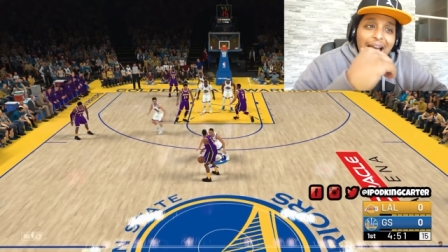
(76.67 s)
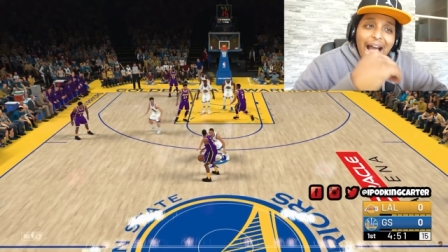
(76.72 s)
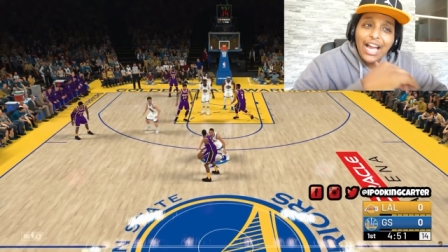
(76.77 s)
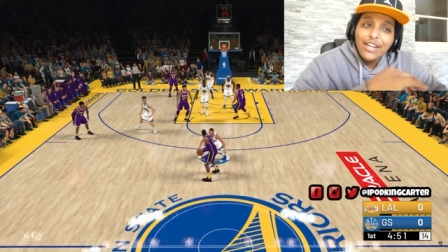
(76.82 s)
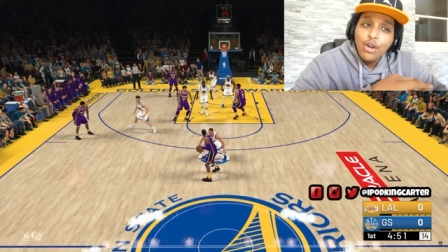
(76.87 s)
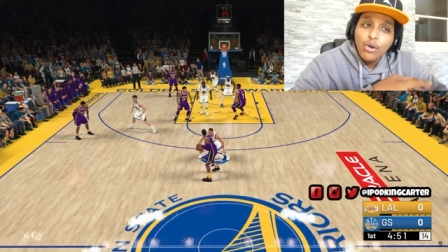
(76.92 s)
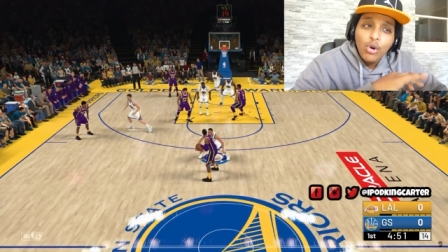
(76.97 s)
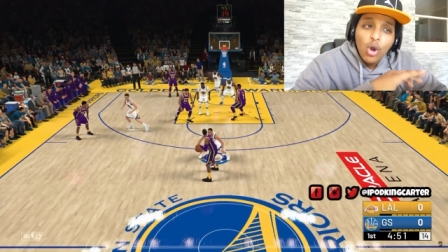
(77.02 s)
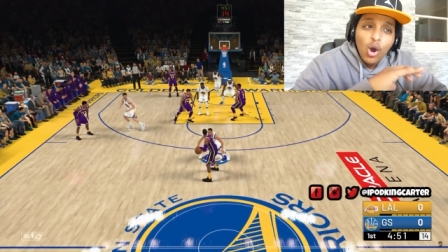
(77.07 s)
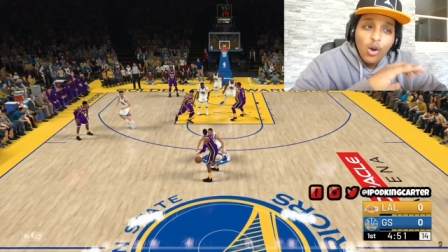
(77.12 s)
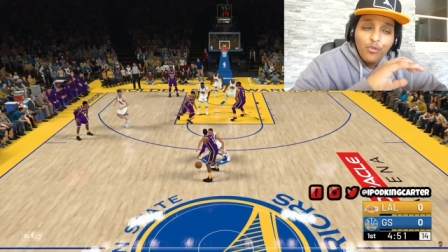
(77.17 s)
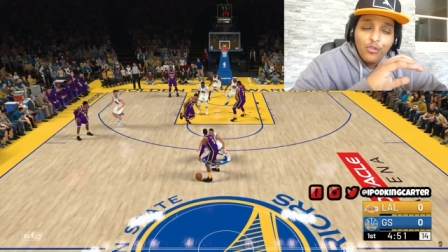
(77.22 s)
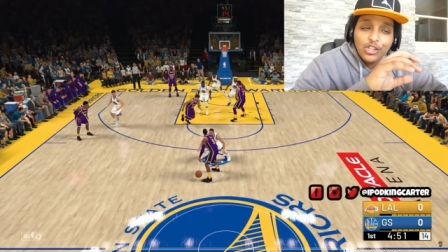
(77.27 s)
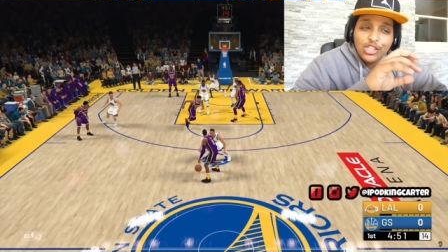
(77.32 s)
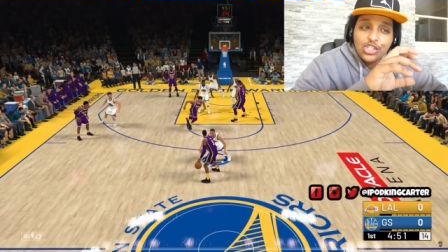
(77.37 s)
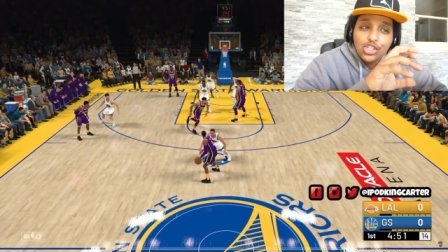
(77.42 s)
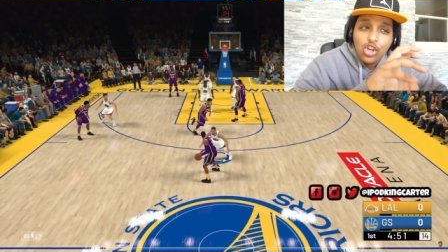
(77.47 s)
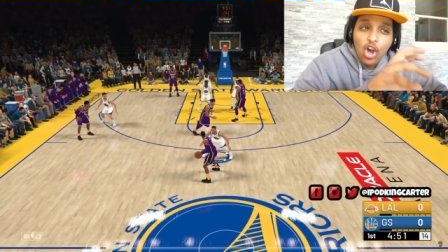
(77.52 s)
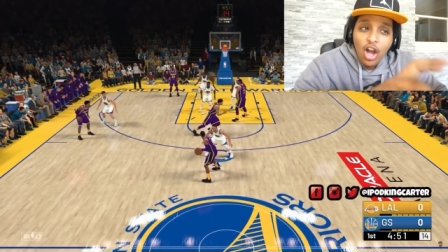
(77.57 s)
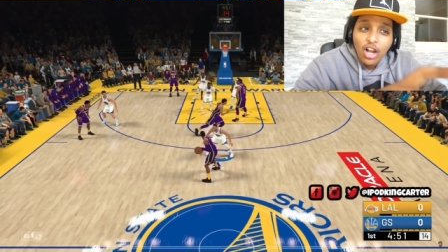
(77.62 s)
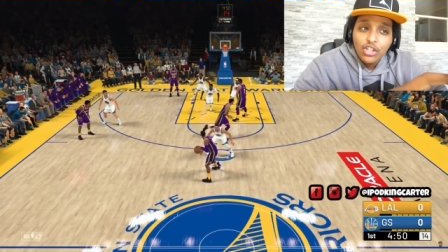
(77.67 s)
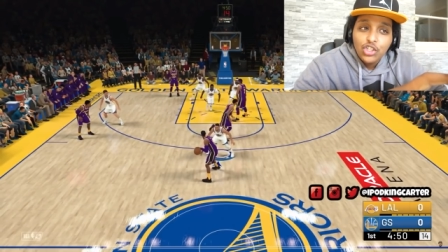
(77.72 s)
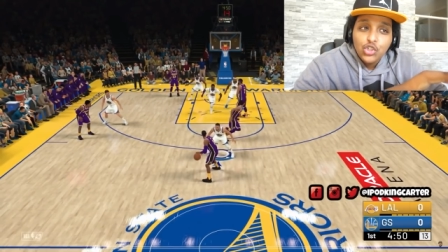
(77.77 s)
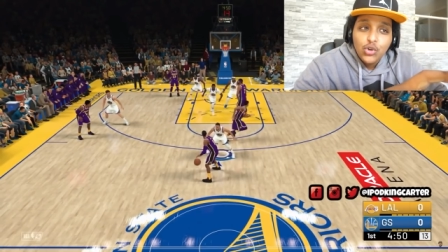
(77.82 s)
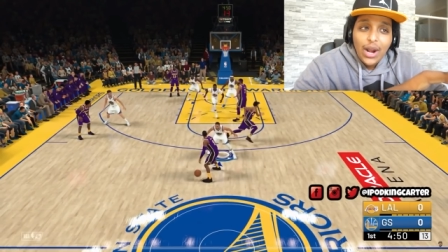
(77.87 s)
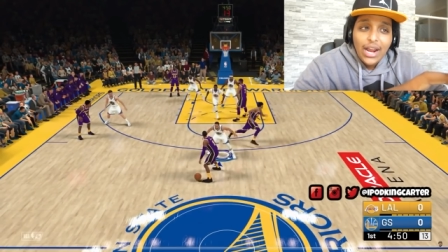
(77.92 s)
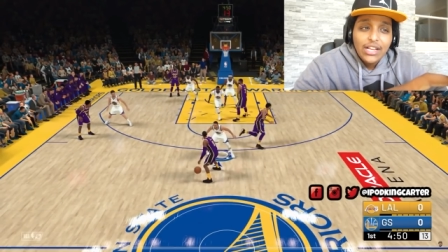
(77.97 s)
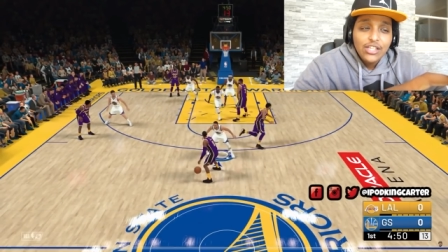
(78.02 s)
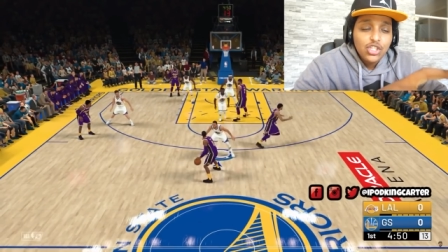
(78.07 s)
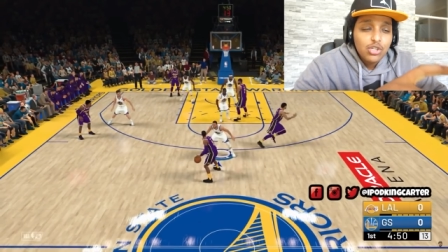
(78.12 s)
I don't know if it's
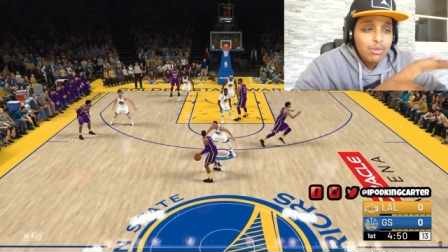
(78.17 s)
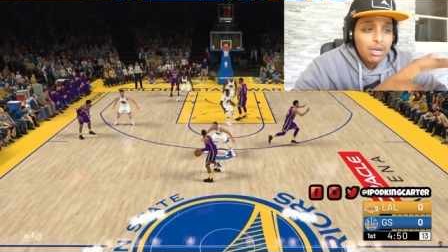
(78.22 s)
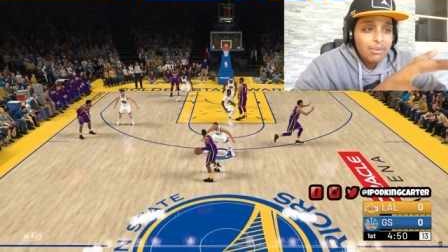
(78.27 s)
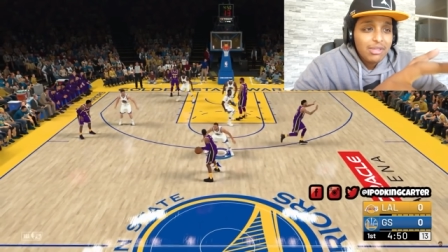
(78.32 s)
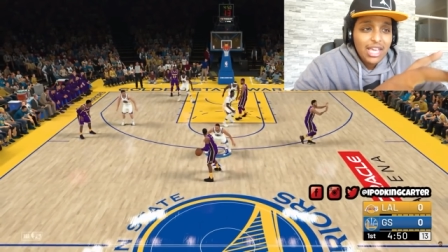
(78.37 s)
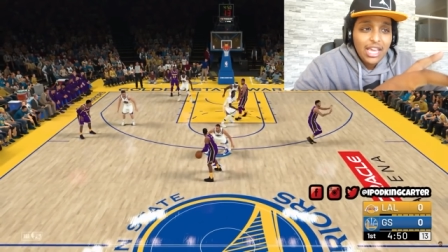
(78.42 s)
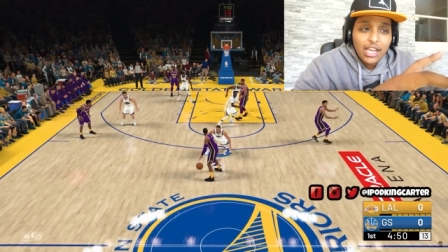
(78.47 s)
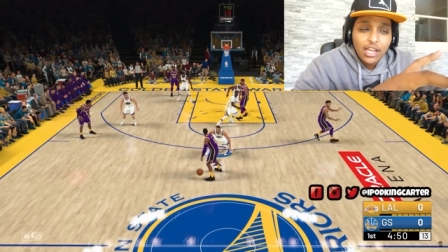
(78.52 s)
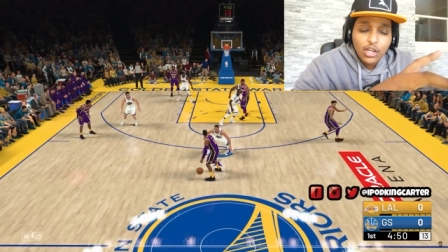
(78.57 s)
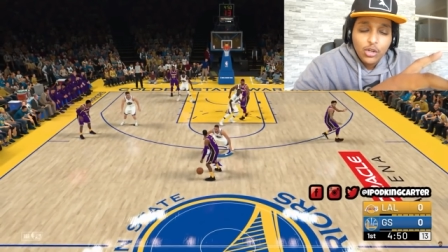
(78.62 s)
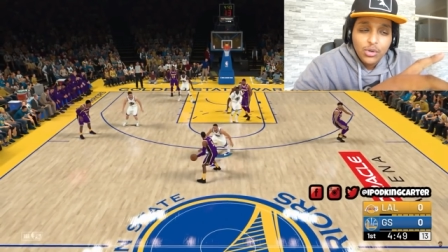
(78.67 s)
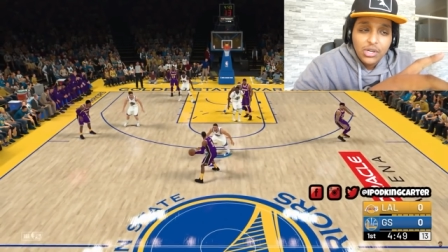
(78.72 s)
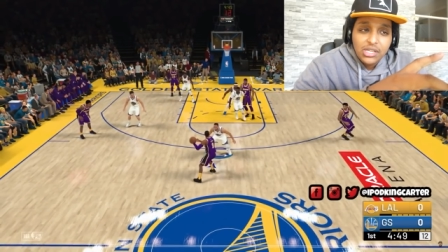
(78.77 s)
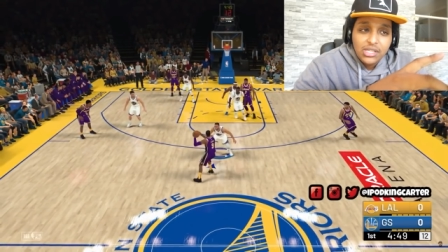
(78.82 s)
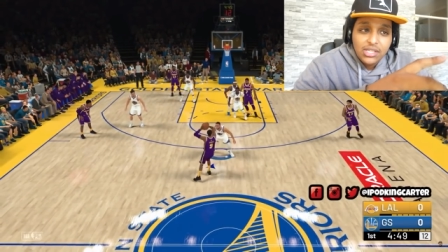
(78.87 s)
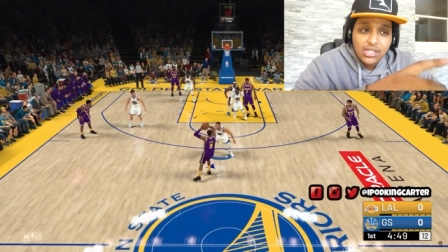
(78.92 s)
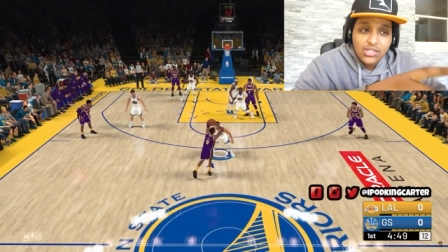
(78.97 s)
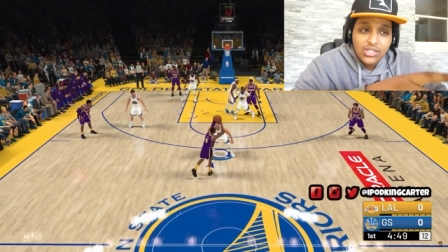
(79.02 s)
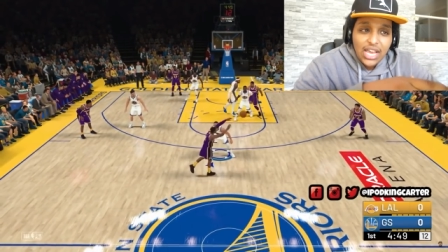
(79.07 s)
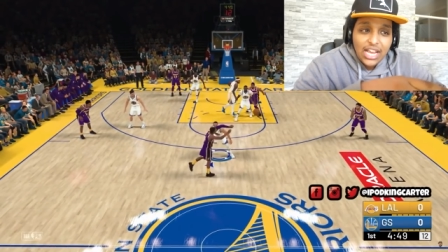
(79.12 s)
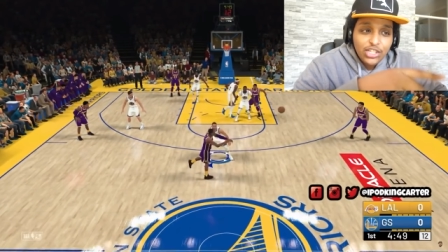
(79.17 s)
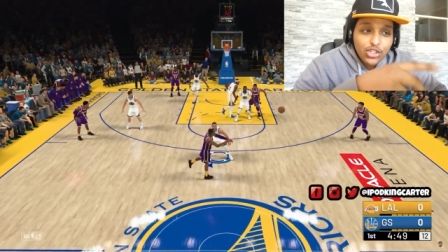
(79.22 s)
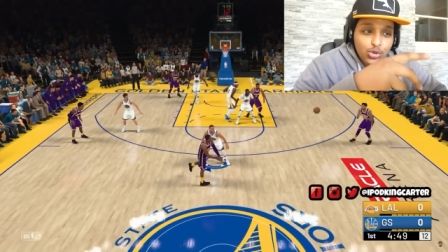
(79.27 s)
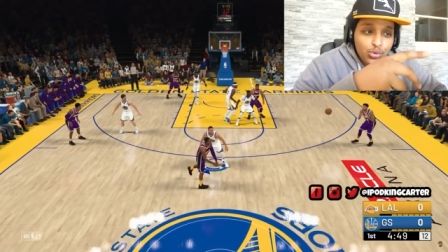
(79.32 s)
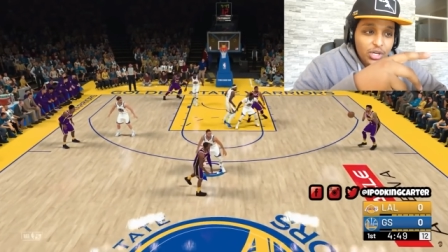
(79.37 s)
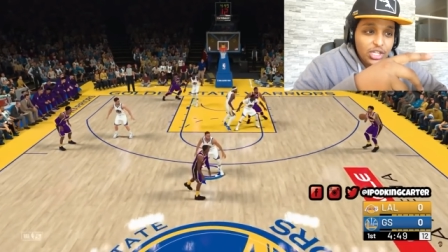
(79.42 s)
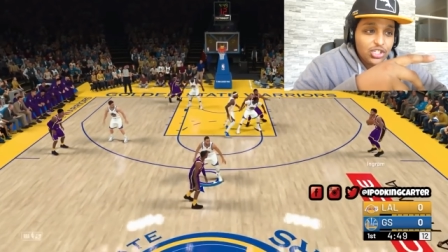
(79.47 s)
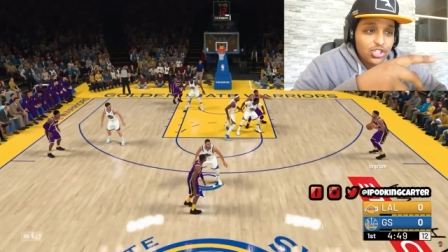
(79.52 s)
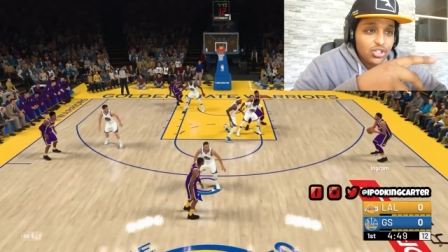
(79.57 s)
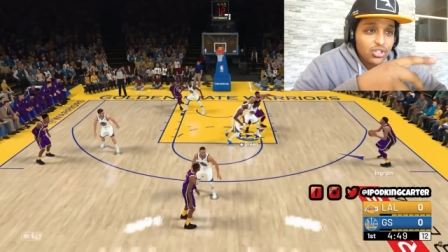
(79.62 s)
contrast, or maybe they increased the
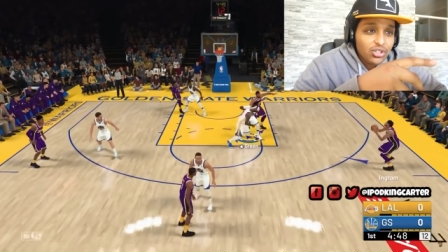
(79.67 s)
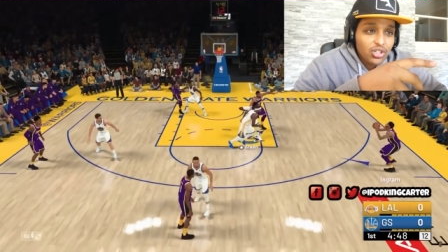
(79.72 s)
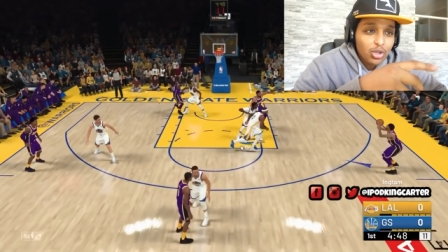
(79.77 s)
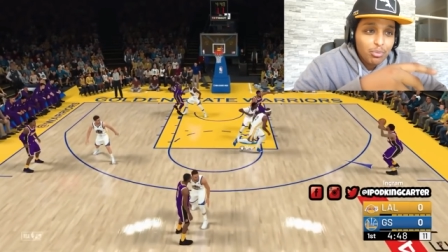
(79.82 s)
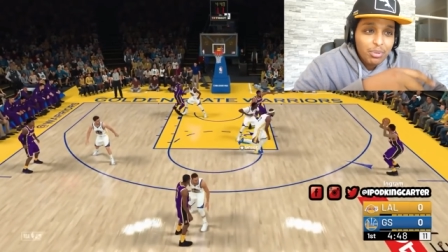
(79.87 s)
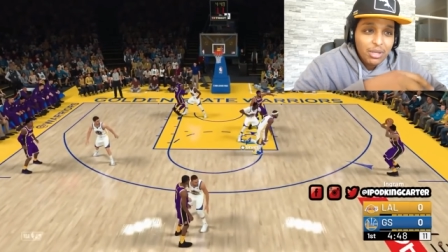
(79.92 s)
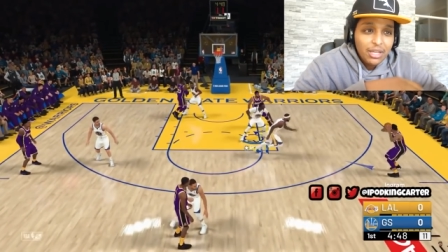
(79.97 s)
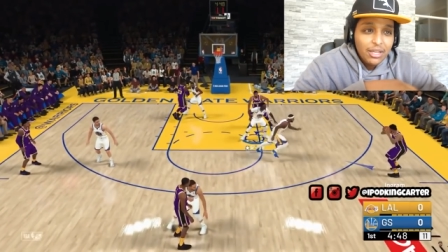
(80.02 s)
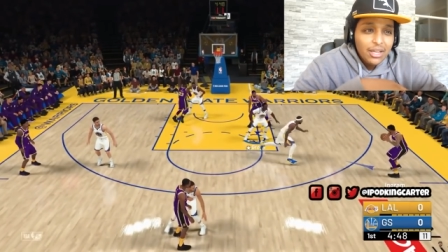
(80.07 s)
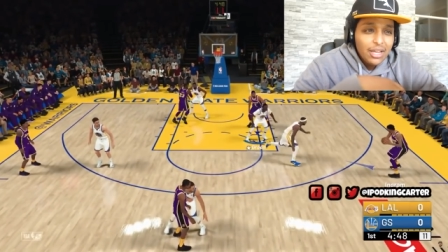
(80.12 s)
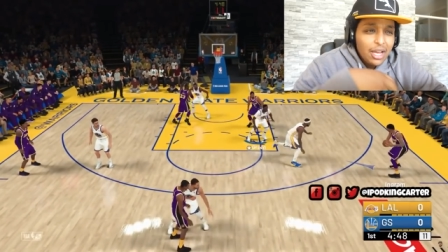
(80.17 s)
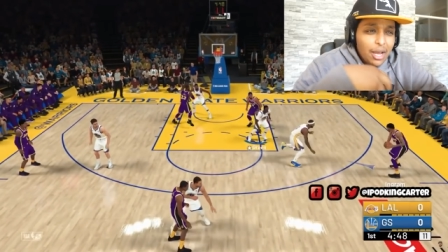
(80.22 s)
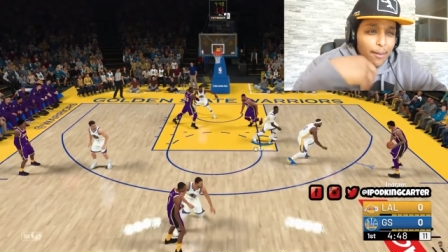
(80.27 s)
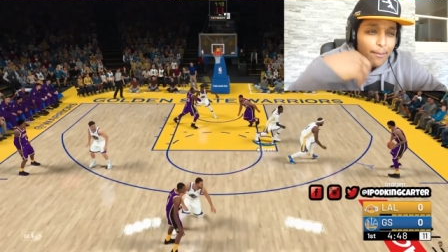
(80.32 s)
saturation a little bit,